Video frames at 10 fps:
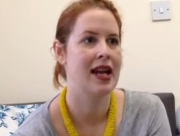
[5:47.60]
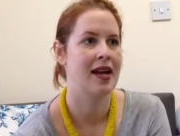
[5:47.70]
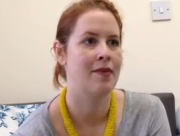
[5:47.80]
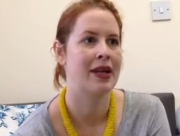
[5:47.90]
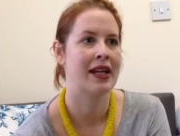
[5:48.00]

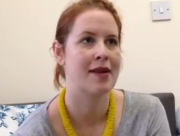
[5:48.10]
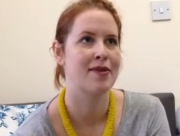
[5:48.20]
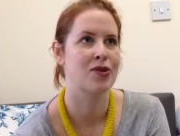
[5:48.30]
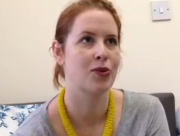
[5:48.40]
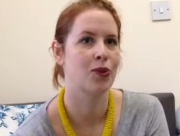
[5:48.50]
and being
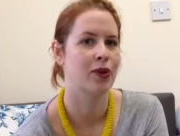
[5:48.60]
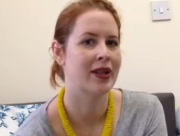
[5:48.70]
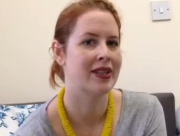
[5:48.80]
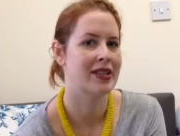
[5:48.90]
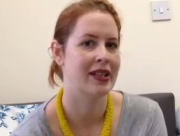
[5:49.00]
able to walk
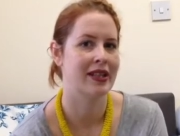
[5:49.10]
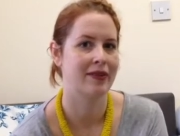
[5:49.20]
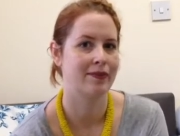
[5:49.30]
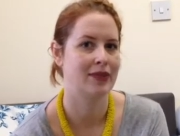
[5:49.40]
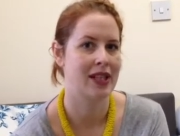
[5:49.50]
into
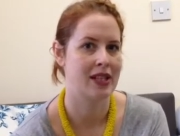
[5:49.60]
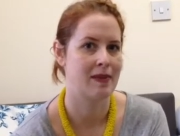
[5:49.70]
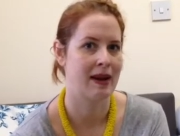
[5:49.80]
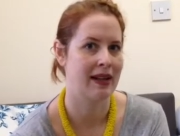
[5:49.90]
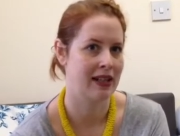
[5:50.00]

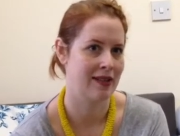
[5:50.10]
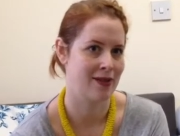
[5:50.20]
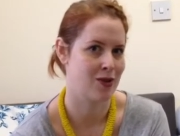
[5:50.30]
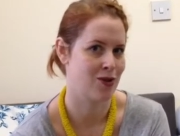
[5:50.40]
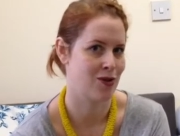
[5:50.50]
just about any of
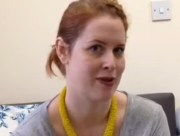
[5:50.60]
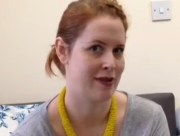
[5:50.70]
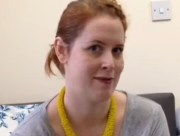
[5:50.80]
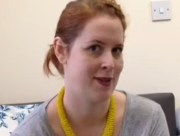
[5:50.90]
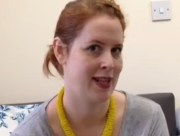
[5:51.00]
the stores
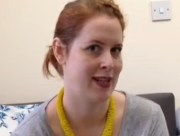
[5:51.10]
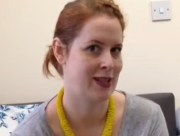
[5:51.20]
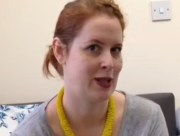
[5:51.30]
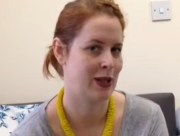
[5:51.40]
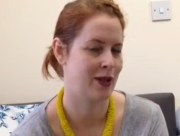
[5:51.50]
and fit
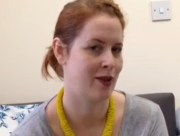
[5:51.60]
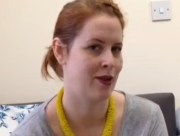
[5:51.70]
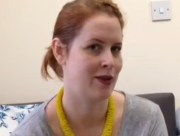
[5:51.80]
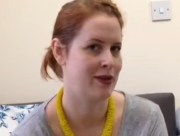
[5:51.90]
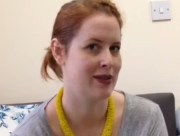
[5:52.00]
into the
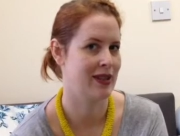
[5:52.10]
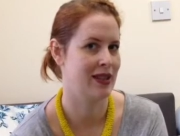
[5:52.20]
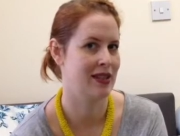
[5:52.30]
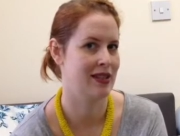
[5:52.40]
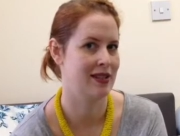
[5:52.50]
clothes
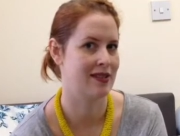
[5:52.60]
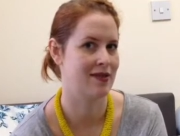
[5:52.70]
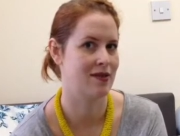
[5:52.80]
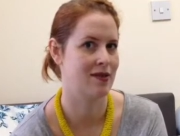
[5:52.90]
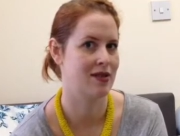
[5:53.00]
is
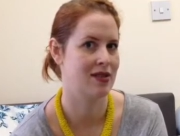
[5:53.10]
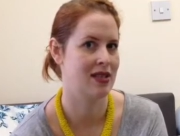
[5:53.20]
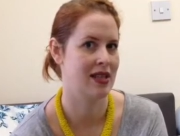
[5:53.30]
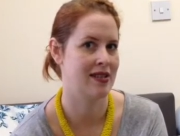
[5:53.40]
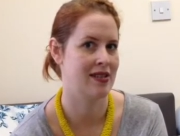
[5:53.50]

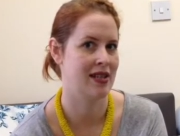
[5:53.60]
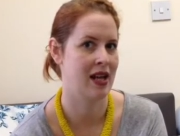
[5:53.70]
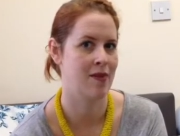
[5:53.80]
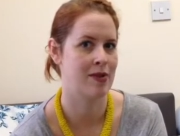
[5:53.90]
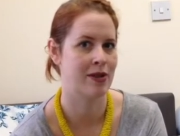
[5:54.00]
just an
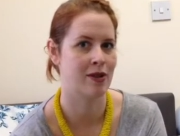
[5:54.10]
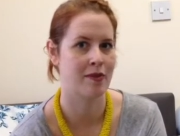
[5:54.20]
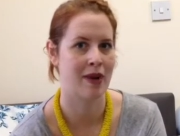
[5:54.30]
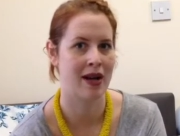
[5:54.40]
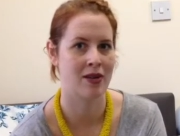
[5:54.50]

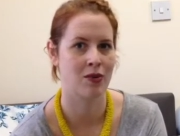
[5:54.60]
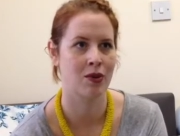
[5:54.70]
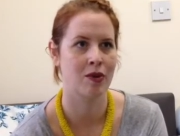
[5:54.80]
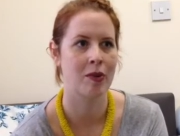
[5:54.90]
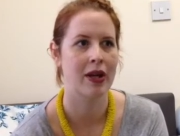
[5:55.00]
absolute mind
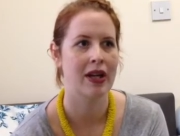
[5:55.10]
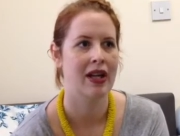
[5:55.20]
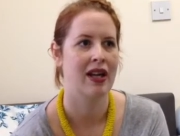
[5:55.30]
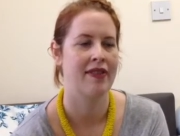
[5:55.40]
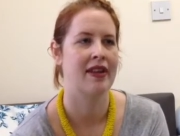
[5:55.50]
warp.
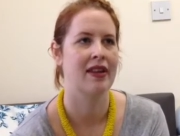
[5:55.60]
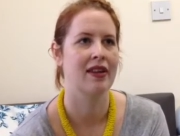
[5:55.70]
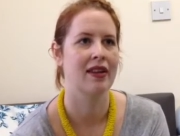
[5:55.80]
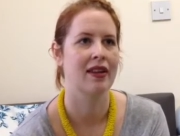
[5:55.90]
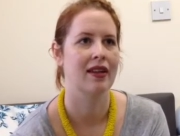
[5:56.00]
I think,
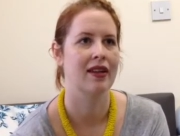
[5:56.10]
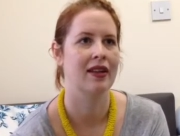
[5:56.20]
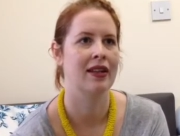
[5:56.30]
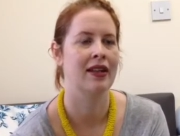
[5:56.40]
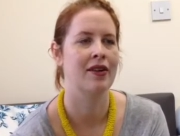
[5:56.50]

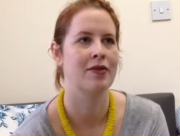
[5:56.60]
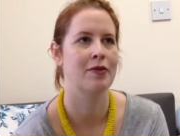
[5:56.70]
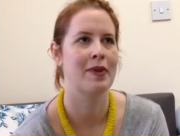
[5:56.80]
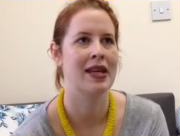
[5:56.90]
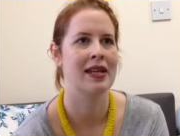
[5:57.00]
you know,
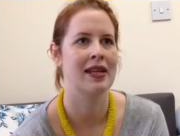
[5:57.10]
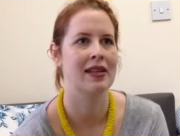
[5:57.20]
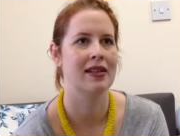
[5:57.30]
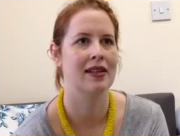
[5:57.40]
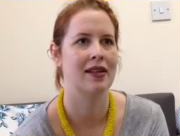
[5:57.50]
for
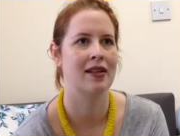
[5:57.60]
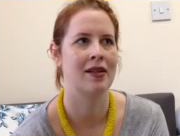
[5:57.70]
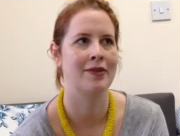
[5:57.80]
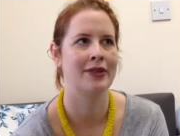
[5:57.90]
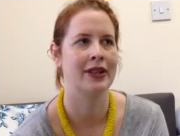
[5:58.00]
me,
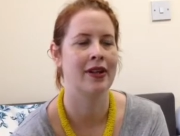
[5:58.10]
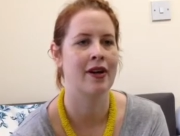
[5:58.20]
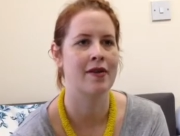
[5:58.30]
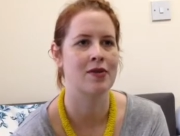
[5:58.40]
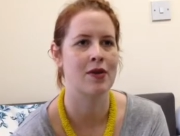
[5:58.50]
I'm, you know,
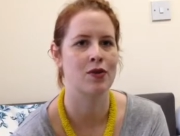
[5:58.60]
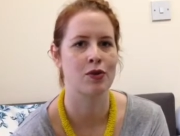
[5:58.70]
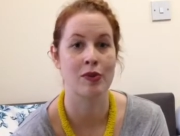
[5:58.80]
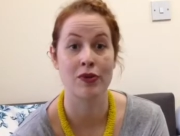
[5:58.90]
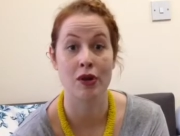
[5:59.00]
I've, I've
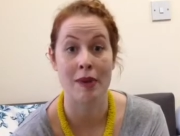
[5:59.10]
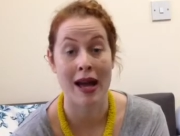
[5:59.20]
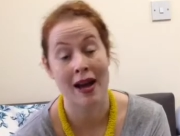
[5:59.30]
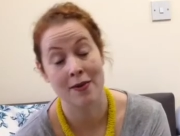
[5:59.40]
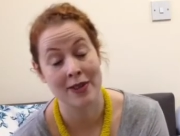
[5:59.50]
talked before about
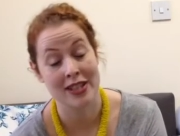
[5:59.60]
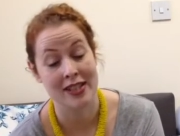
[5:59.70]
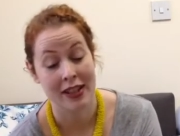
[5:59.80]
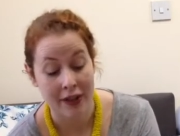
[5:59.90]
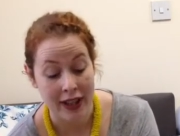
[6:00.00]
how I'm
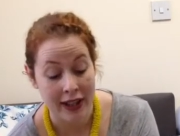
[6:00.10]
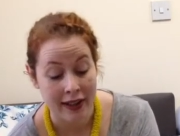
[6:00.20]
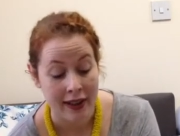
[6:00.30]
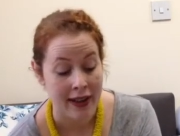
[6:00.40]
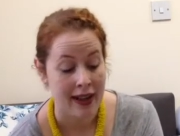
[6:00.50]

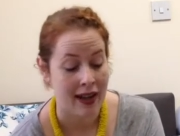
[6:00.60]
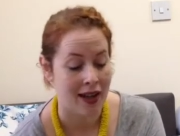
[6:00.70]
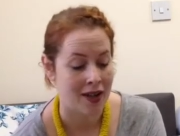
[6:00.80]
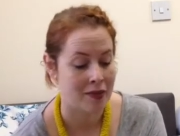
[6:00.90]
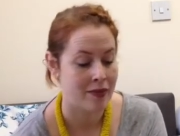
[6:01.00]
vegetarian,
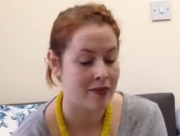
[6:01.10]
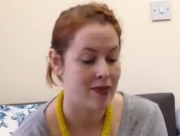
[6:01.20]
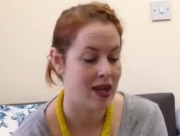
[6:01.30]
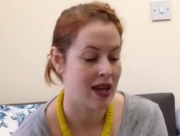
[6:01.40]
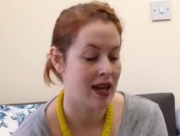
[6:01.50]
um,
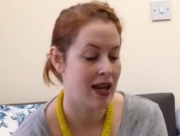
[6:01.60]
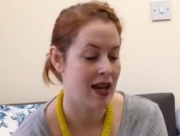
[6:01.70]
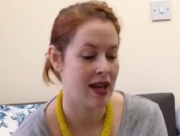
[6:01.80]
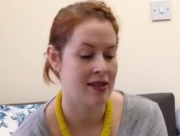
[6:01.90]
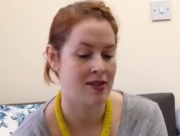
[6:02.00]

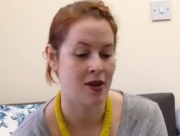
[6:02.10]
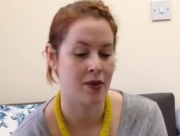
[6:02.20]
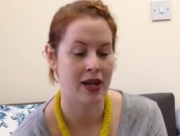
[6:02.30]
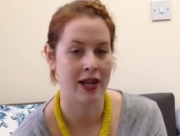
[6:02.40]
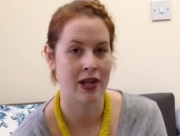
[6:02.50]
and so when I